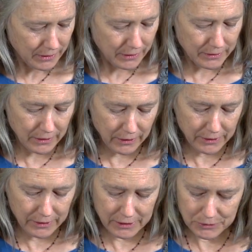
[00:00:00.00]

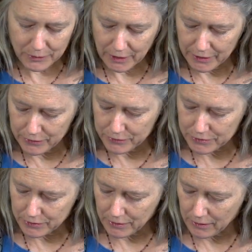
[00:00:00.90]
On this one I
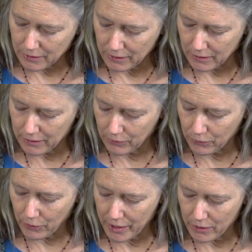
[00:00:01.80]
used a
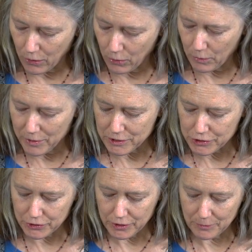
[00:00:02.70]
great hole
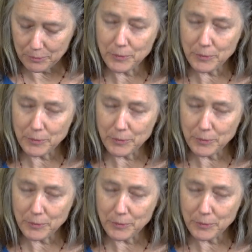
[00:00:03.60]
puncher that